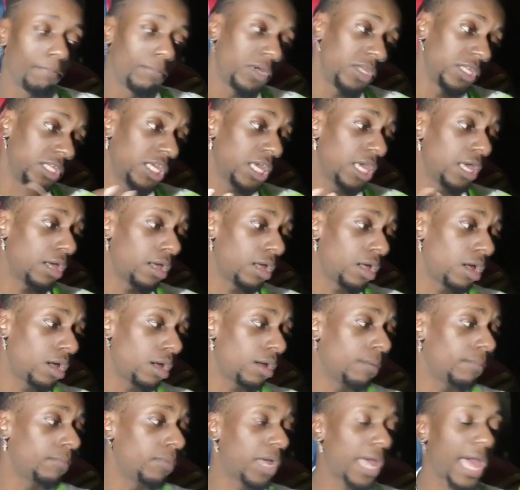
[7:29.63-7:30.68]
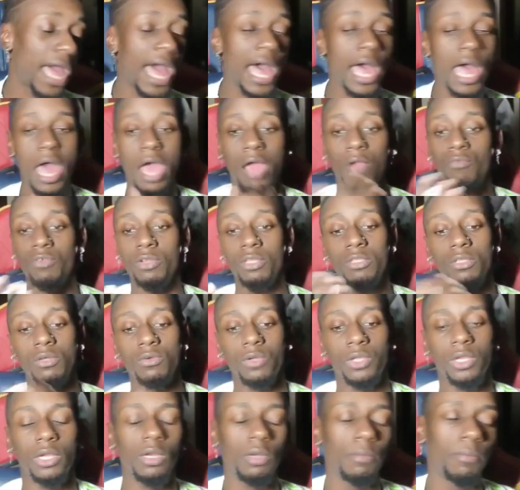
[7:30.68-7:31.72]
but yeah, but I really
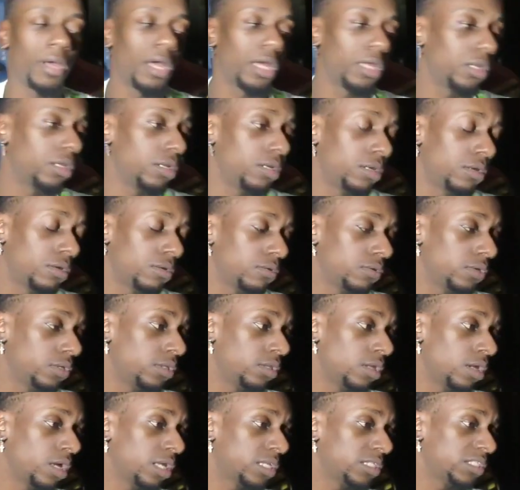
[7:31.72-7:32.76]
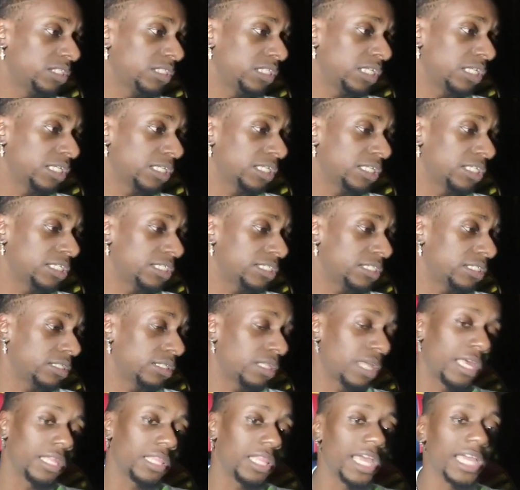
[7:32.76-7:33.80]
don't care about it though, you know what I'm saying, cause
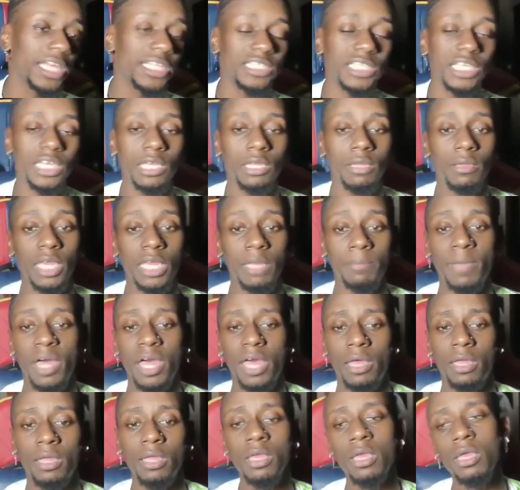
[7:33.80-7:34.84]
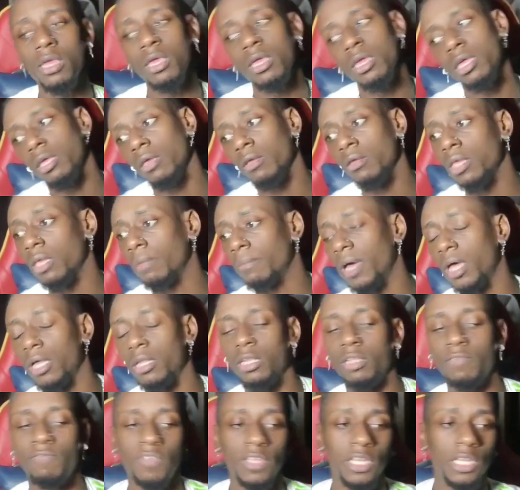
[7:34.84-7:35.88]
like I said in my
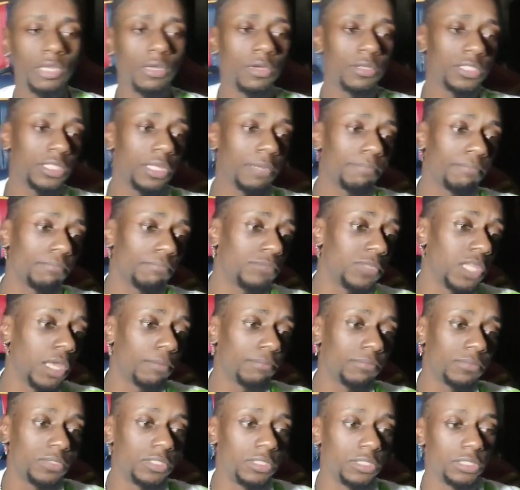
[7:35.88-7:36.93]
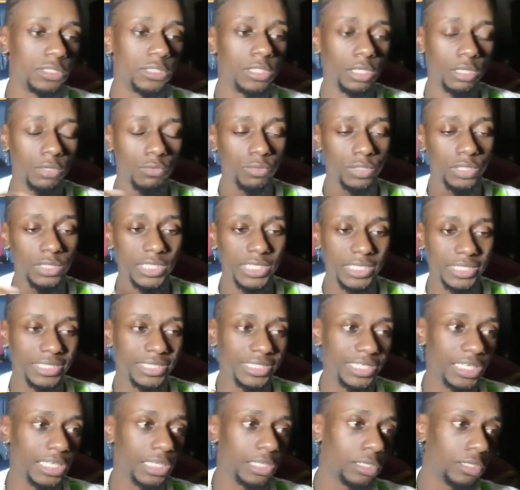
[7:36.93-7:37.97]
other videos, I'm just done with
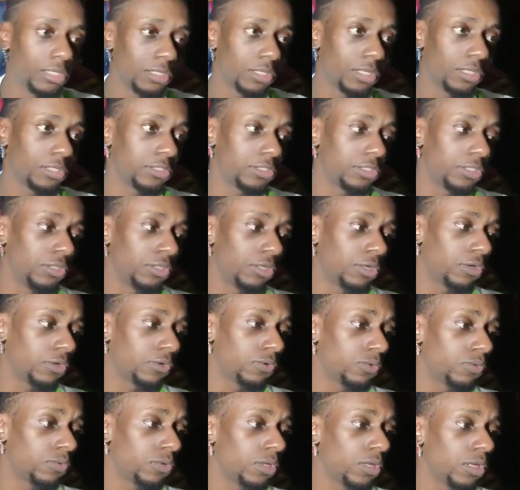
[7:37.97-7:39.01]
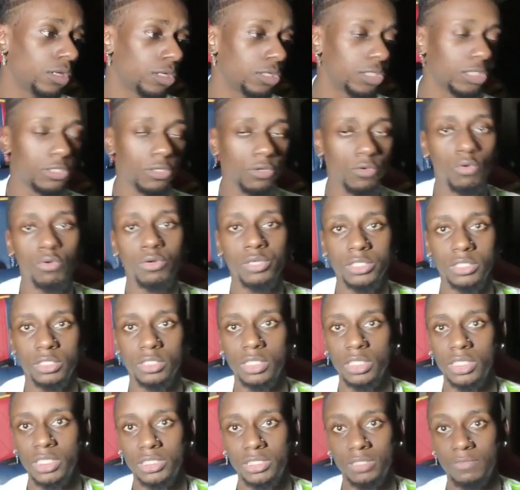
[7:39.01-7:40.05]
DC, cause you know, cause of
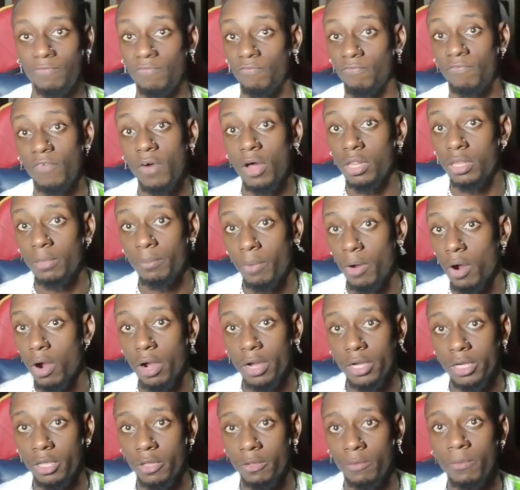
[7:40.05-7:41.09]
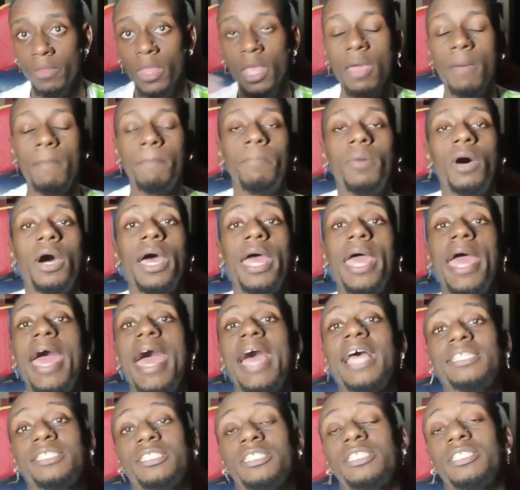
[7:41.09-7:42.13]
course, it's falling apart though, but
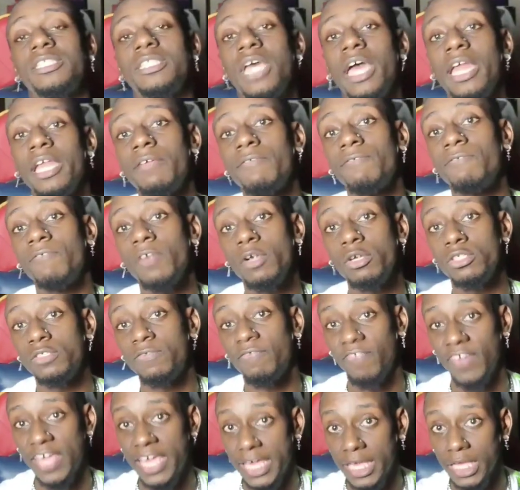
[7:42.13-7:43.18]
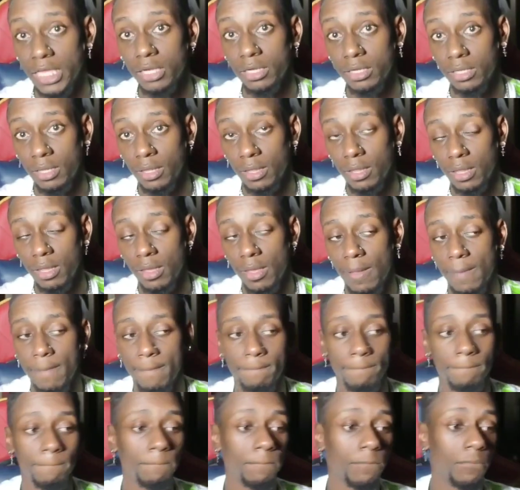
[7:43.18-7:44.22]
as a Snyderverse fan,
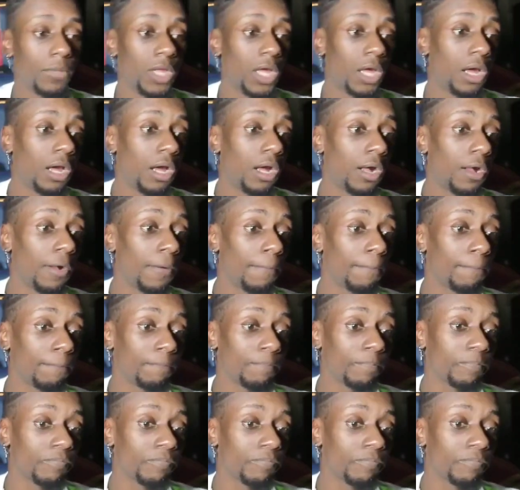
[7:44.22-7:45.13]
I